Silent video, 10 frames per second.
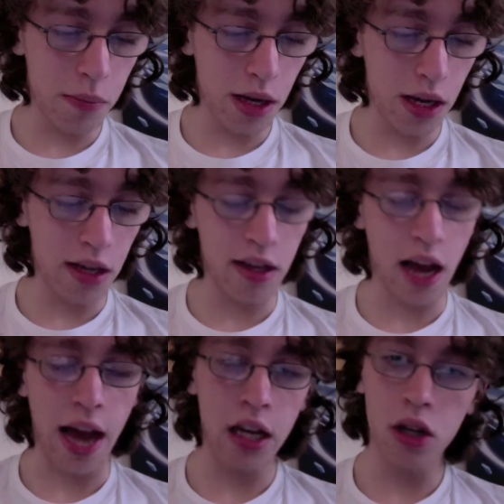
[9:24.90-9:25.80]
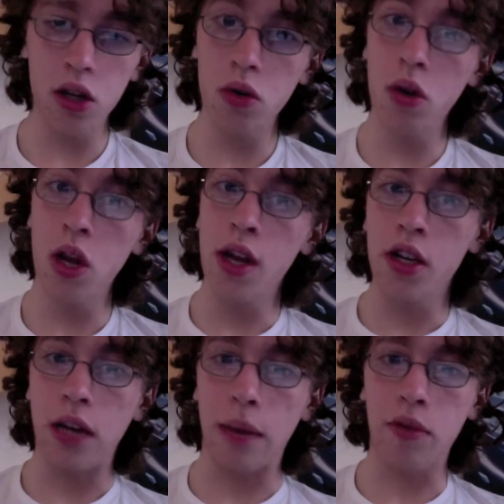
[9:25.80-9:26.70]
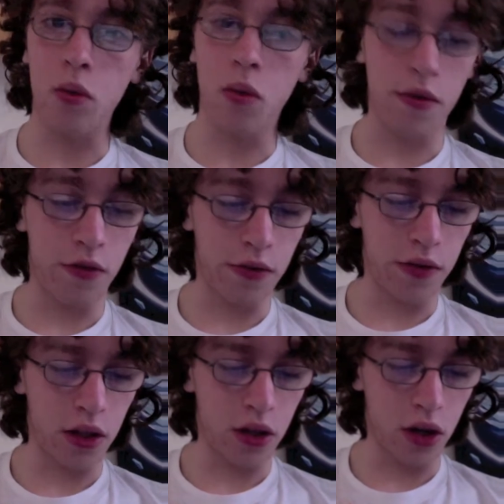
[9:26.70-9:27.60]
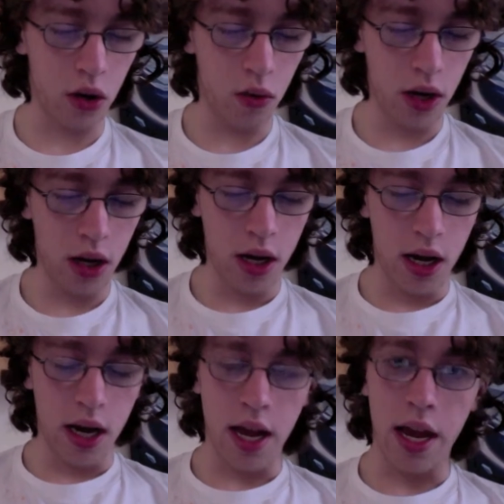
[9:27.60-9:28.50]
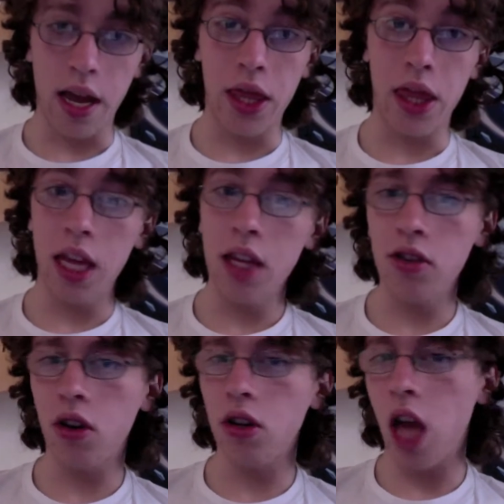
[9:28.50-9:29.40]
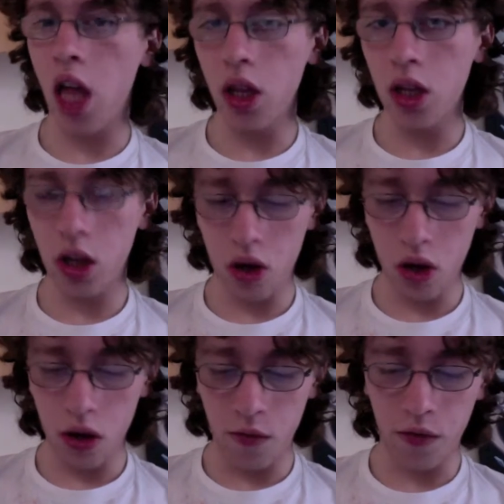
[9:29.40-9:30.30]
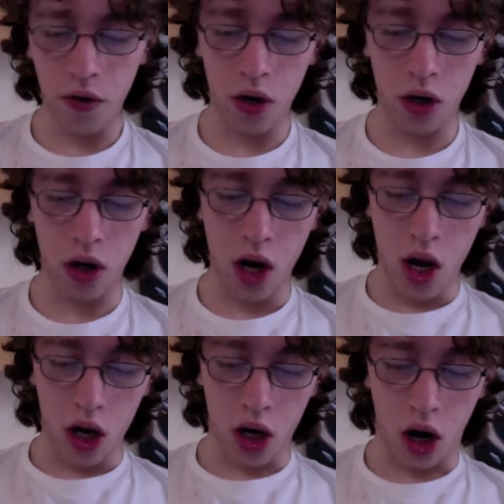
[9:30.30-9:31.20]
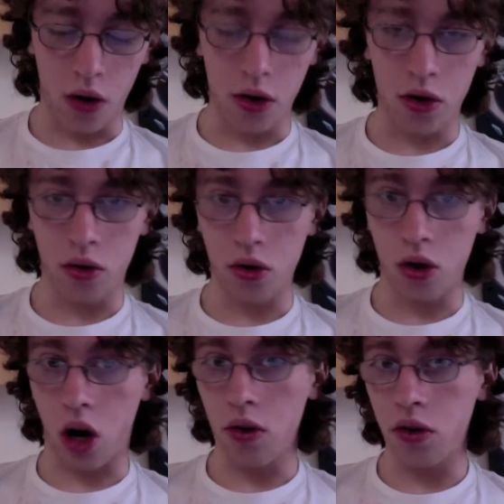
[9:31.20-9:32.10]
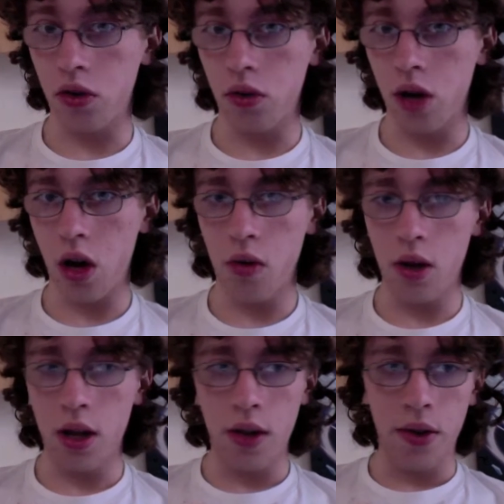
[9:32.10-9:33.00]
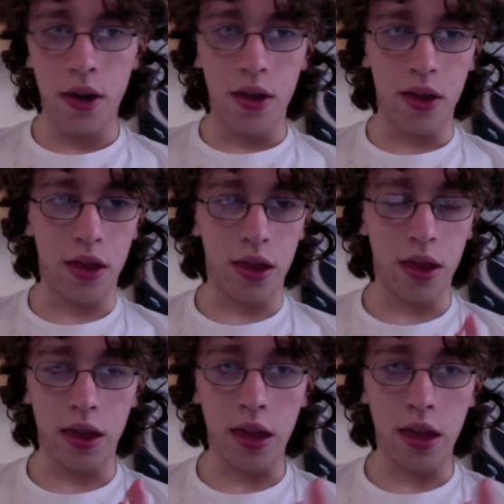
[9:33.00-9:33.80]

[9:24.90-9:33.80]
152. And things are not looking good for Karasuno. They can't stop